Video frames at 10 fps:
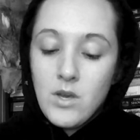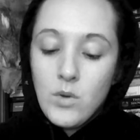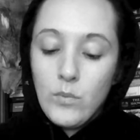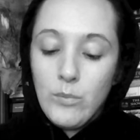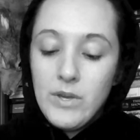
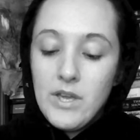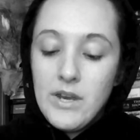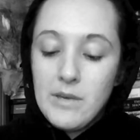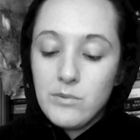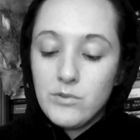Will be
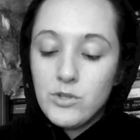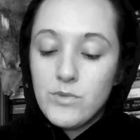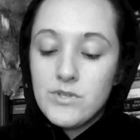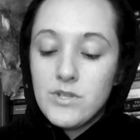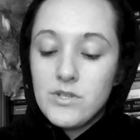enabled to
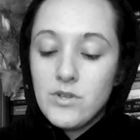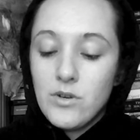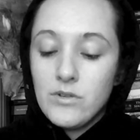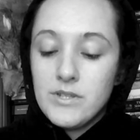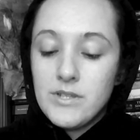resist
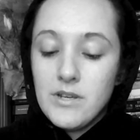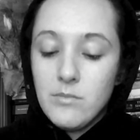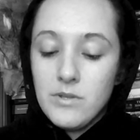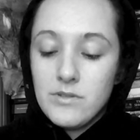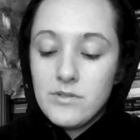all its
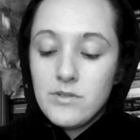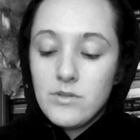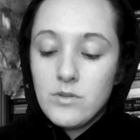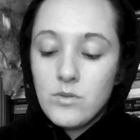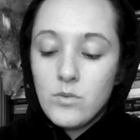enemies.
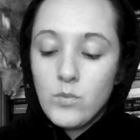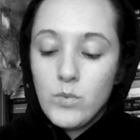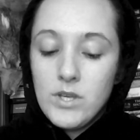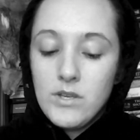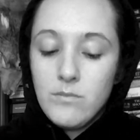
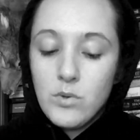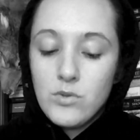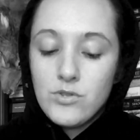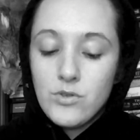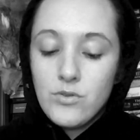We
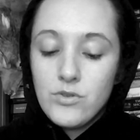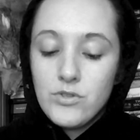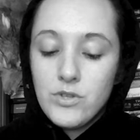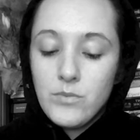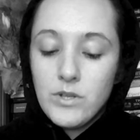most
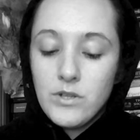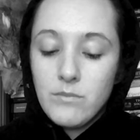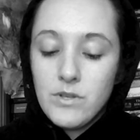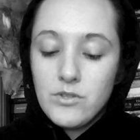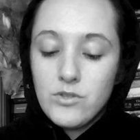earnestly
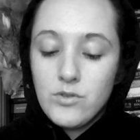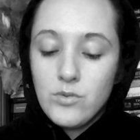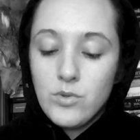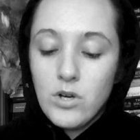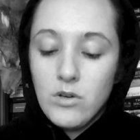recommend to you
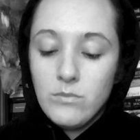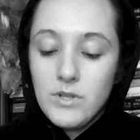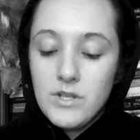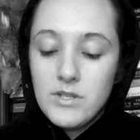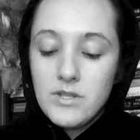
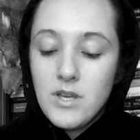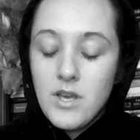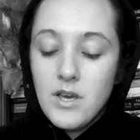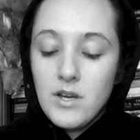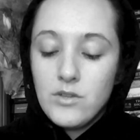calmness
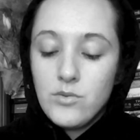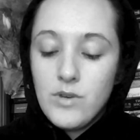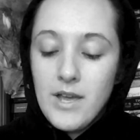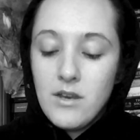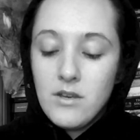and
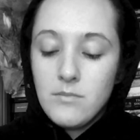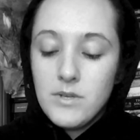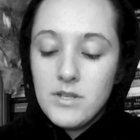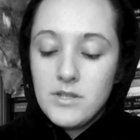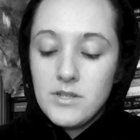
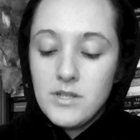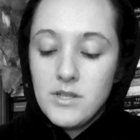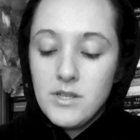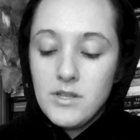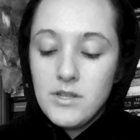
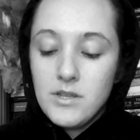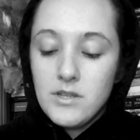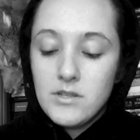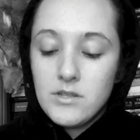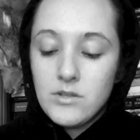unanimity in
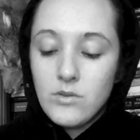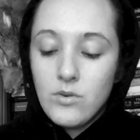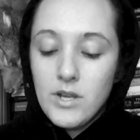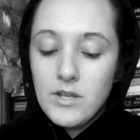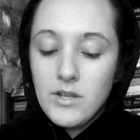this
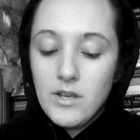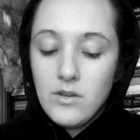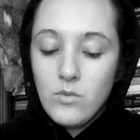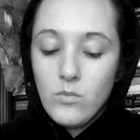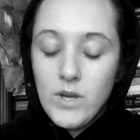great
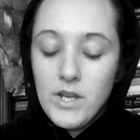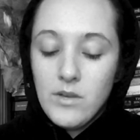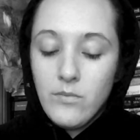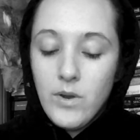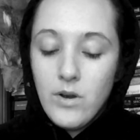and weighty
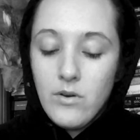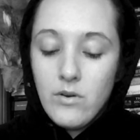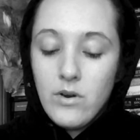affair